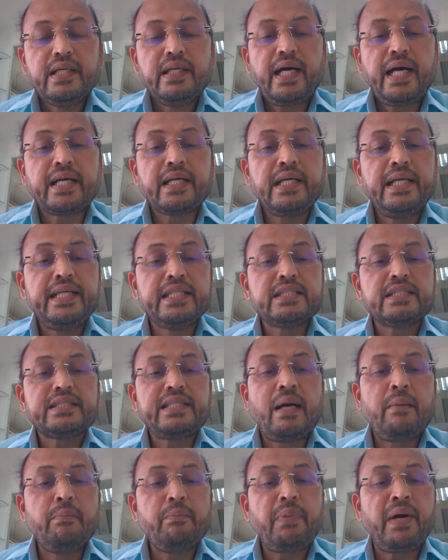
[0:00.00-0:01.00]
at least
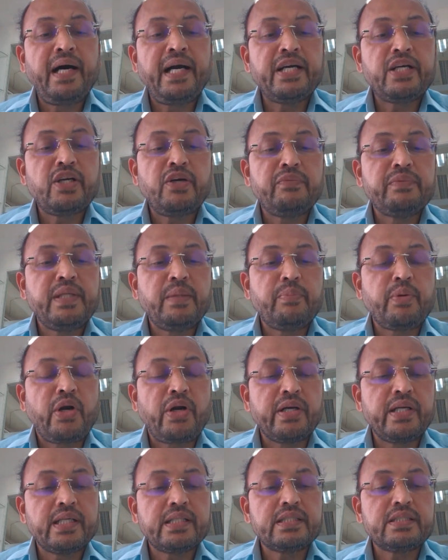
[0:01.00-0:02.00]
some part of the
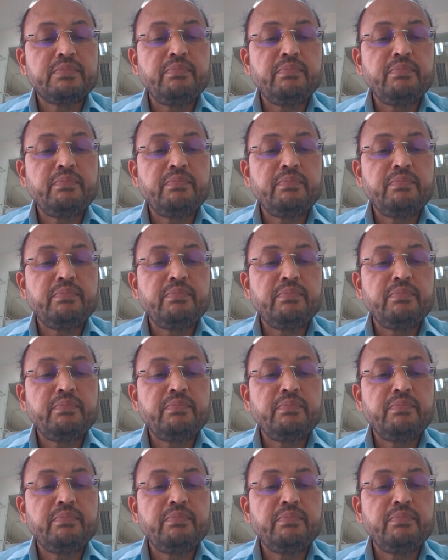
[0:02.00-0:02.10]
products